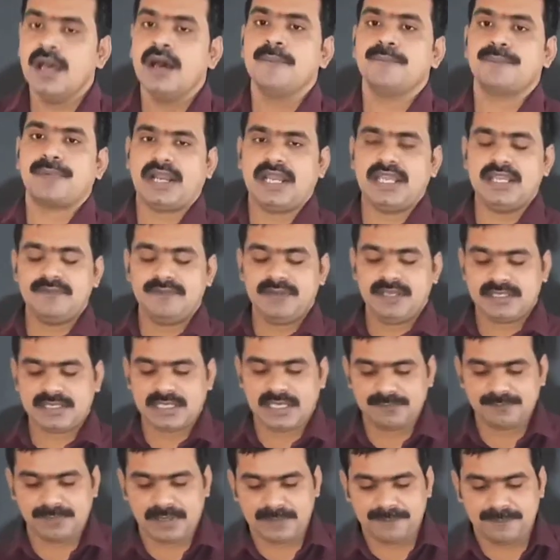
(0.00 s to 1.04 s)
Private
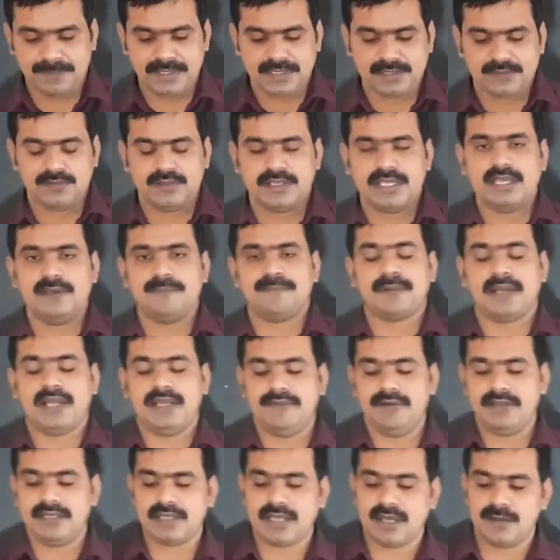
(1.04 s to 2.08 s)
and public. Okay,
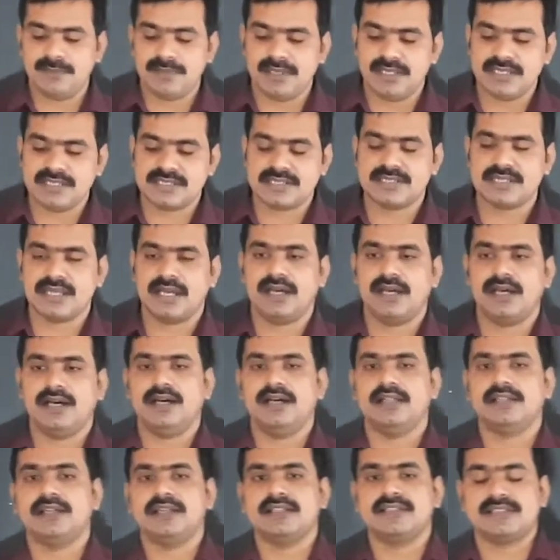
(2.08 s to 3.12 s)
private companies
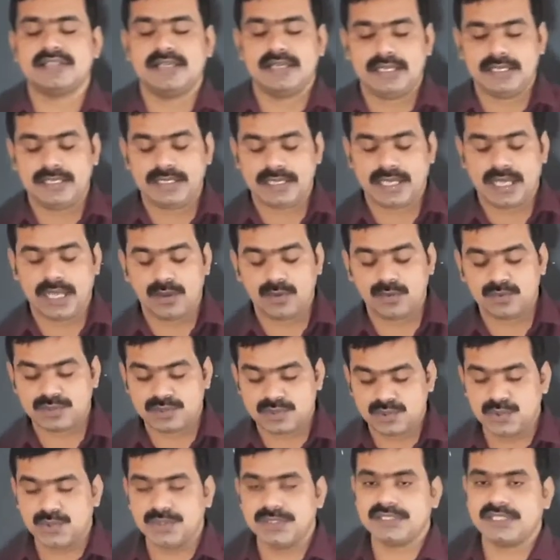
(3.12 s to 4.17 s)
that is
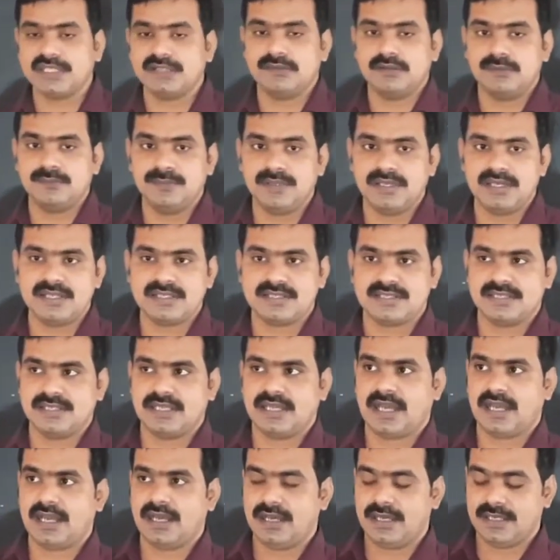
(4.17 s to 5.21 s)
have 200 members,
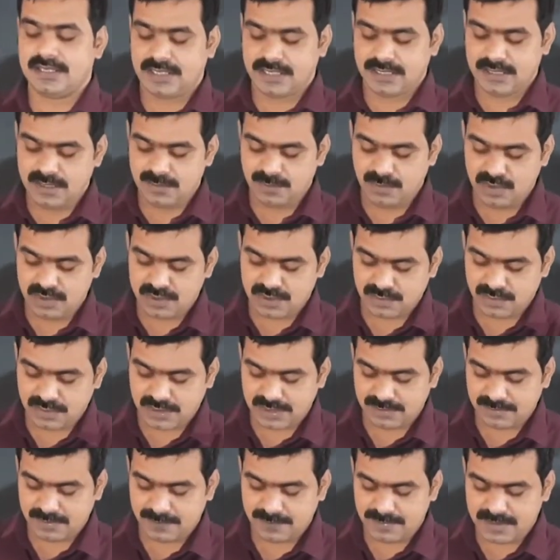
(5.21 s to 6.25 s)
about
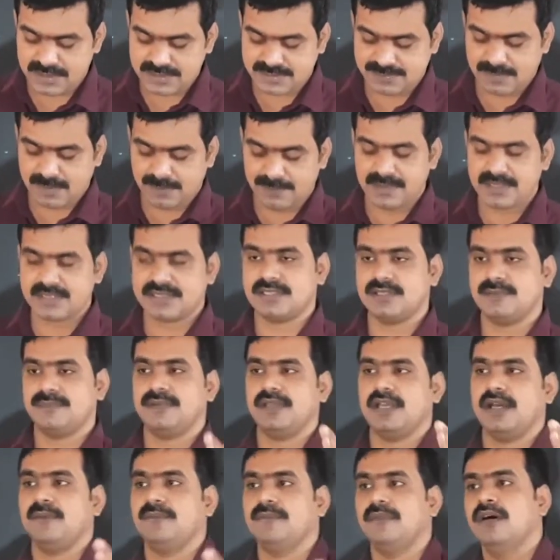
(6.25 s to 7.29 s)
200 members. Membership
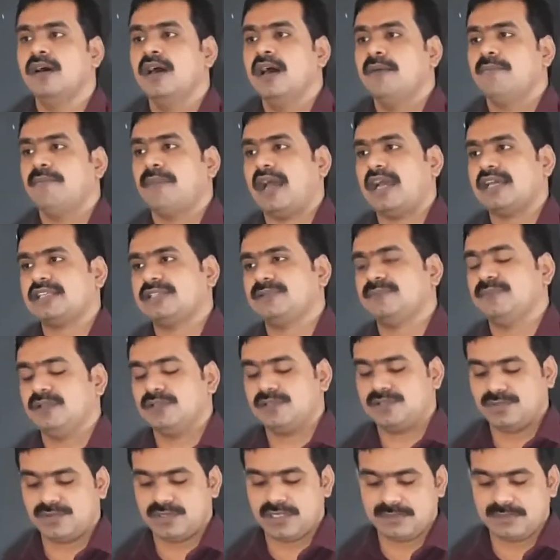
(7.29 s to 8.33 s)
maximum 200